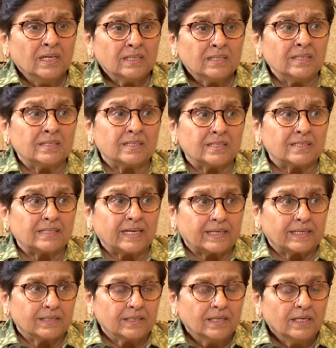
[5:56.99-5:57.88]
This is
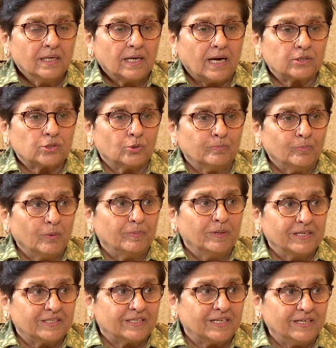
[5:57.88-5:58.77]
second. So
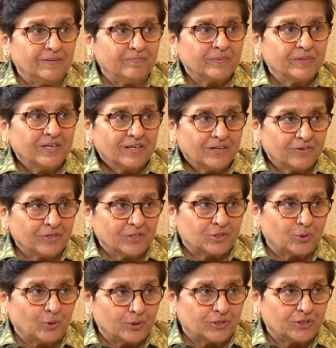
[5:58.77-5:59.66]
mobility,
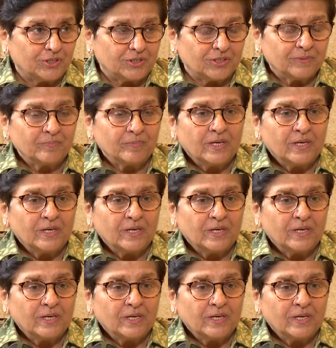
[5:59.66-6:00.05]
resources,